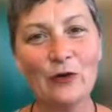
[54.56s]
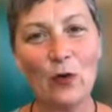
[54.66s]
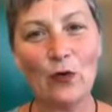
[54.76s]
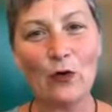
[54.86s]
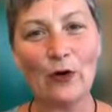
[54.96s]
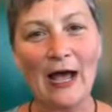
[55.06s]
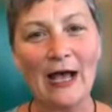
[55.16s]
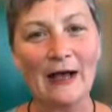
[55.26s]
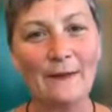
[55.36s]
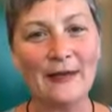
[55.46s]
or
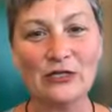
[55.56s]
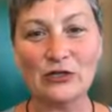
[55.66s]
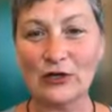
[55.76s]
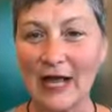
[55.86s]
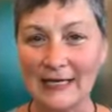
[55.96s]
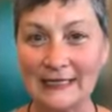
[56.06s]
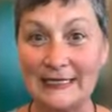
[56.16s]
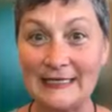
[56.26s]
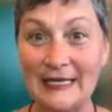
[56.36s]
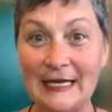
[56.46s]
be sure to ask
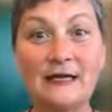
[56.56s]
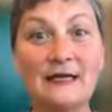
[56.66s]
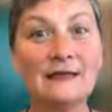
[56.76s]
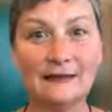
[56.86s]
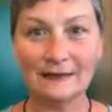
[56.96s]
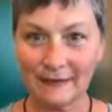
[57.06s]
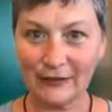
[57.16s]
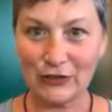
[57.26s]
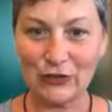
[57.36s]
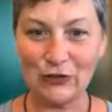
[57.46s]
Lisa
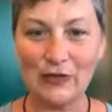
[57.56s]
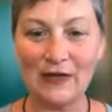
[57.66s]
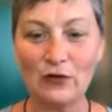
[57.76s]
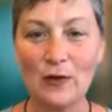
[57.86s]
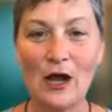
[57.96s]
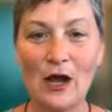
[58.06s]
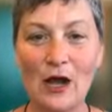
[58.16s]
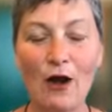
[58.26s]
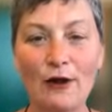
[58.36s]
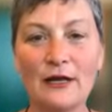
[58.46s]
to give you a
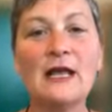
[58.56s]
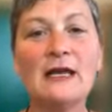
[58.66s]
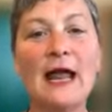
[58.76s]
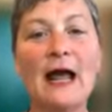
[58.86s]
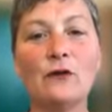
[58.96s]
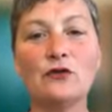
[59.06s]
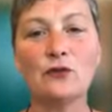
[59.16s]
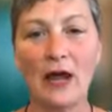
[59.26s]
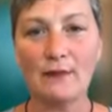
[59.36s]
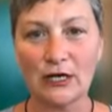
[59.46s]
card. Now,
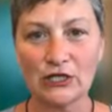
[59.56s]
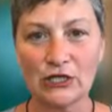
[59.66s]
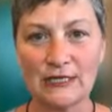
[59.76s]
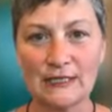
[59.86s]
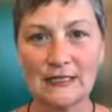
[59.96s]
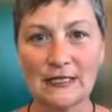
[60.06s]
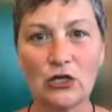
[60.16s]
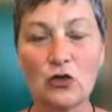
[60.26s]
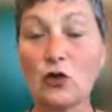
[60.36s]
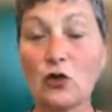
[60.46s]
dry brushes,
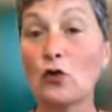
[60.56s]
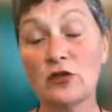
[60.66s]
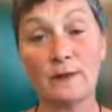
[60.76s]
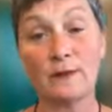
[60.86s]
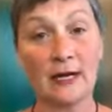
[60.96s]
you can order them on